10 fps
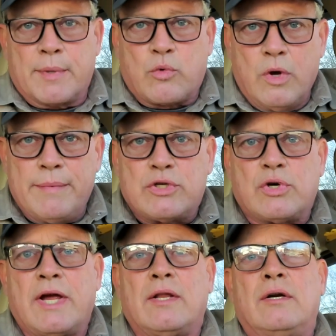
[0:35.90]
equipment
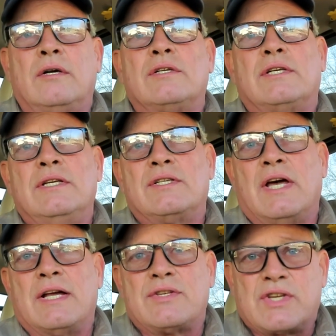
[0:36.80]
trailers, he's
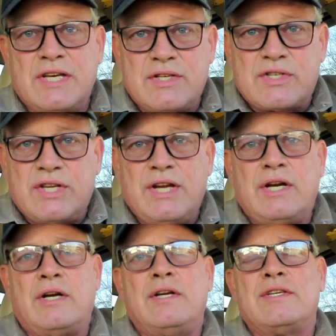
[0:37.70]
got skid
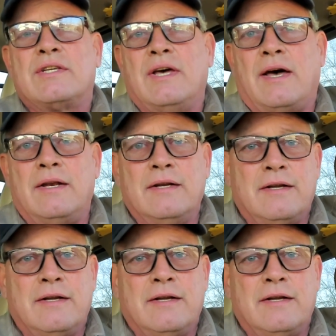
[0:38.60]
steer, he's got